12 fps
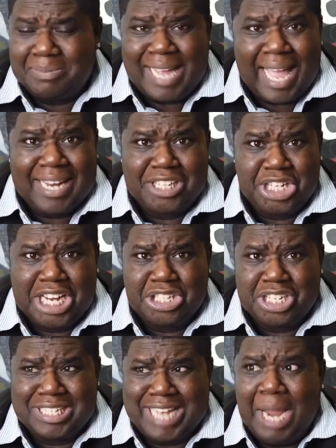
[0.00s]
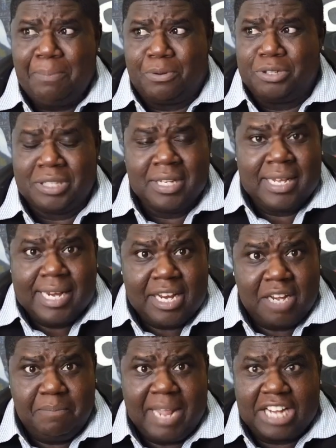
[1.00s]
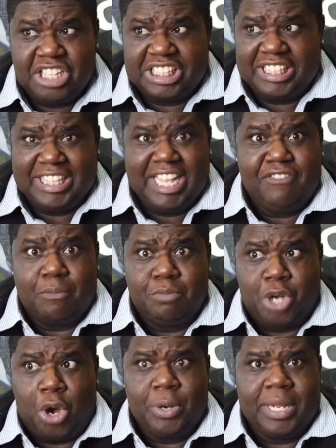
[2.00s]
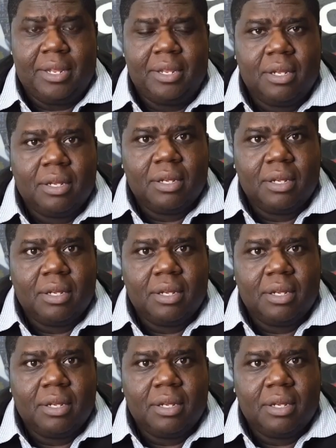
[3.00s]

I'm tired of changing diapers. That doesn't mean I just leave them dirty.